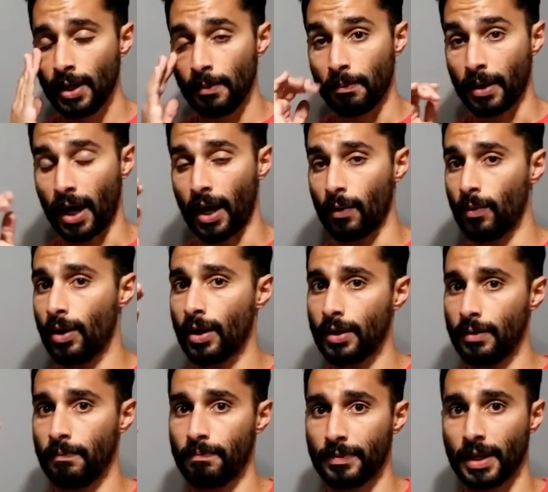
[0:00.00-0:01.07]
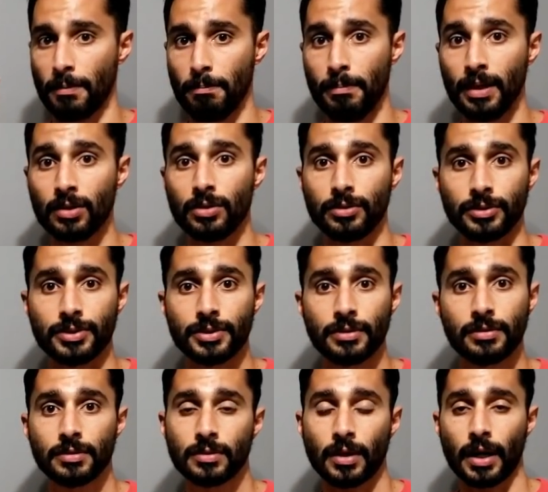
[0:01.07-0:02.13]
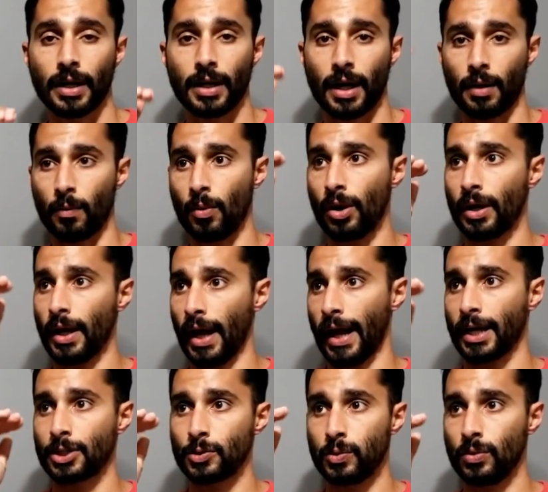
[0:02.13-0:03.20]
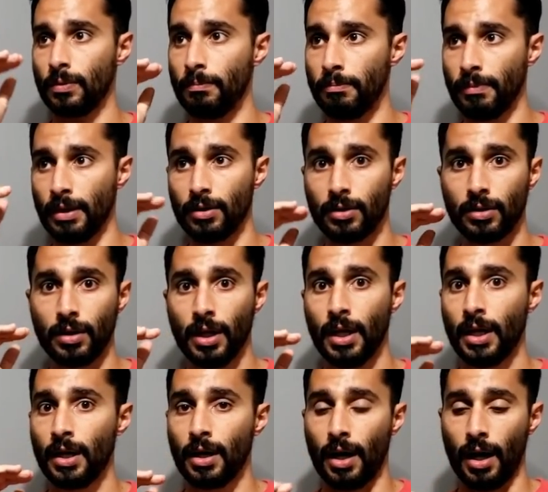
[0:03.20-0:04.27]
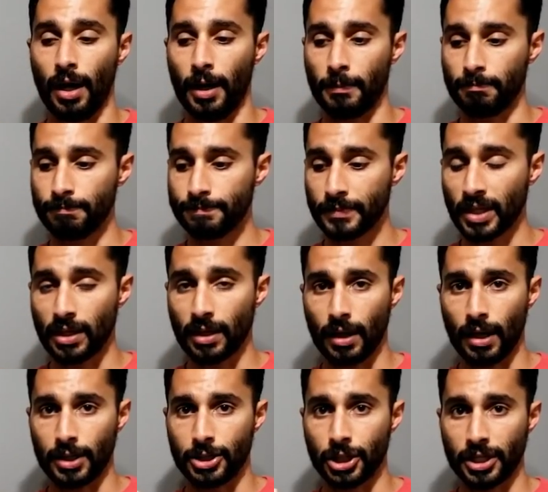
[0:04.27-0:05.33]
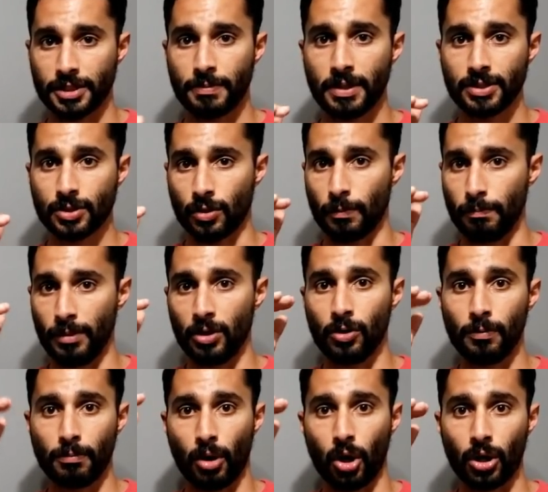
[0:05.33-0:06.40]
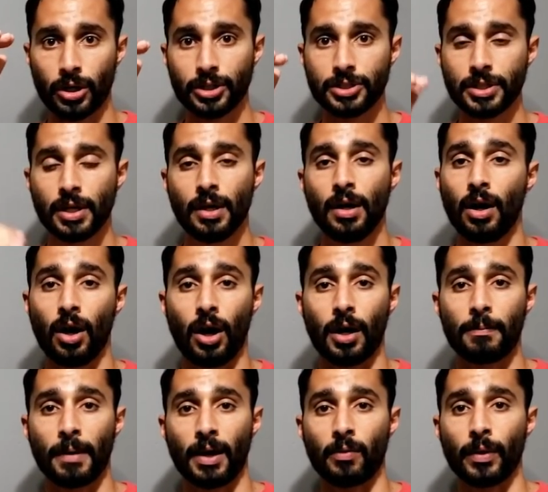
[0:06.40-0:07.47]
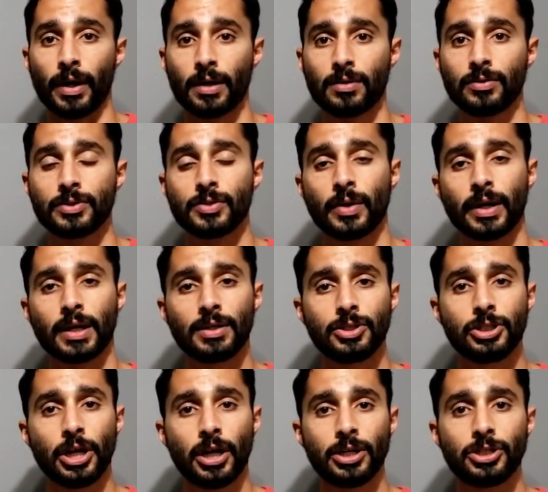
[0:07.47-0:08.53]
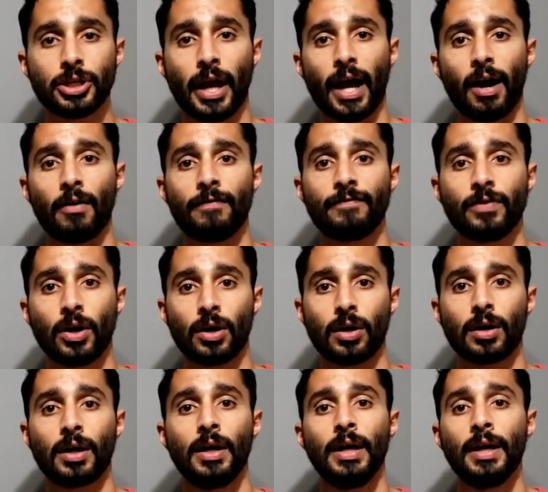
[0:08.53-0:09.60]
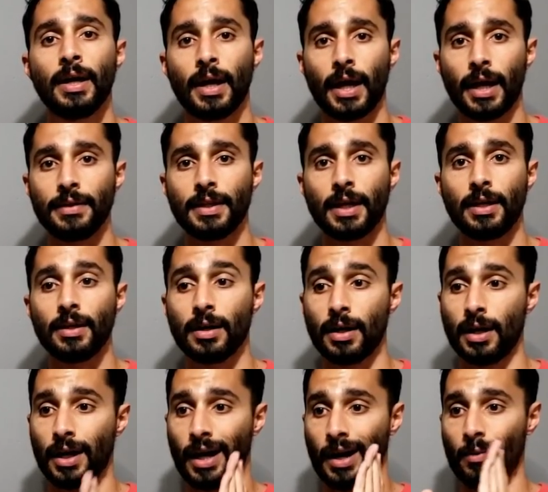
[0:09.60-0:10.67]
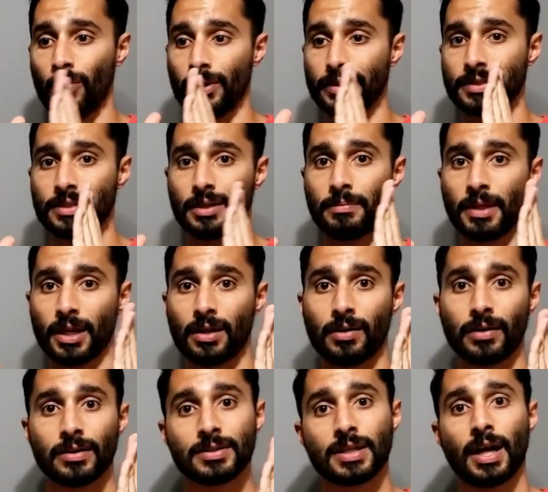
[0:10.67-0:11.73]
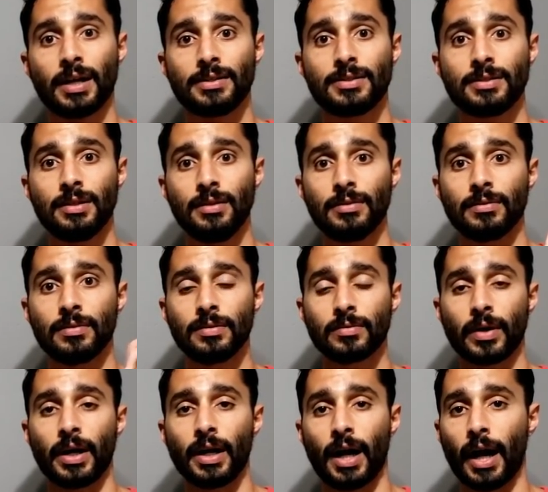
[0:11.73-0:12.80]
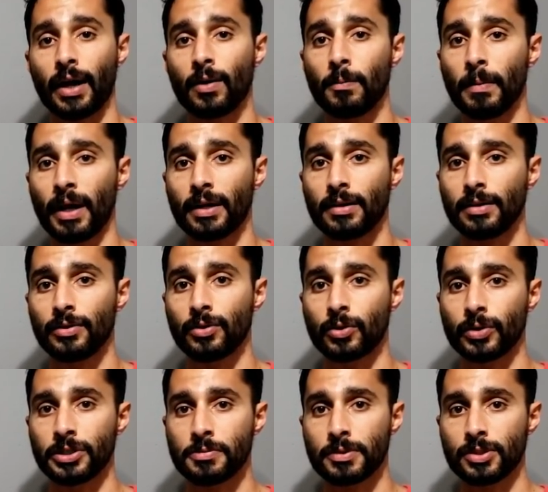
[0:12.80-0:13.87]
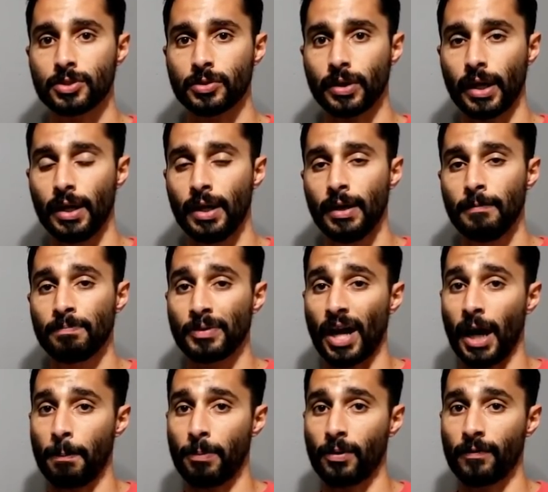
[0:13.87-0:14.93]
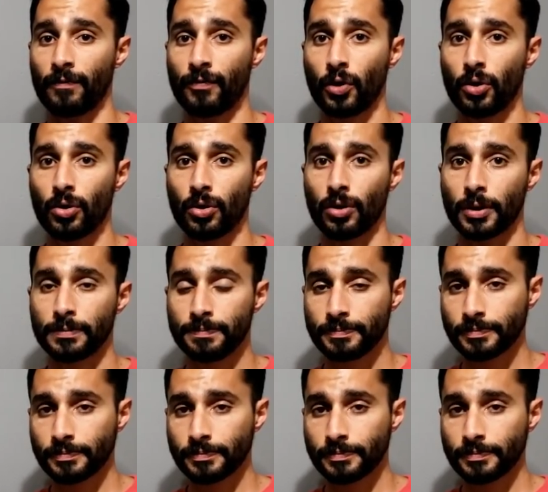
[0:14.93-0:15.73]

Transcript: But I want mills, right? I want actual mill um, adjustments or mill marks on my reticle so I can judge how far and then I want some that go to the sides too, right? I don't mind a little Christmas tree. I prefer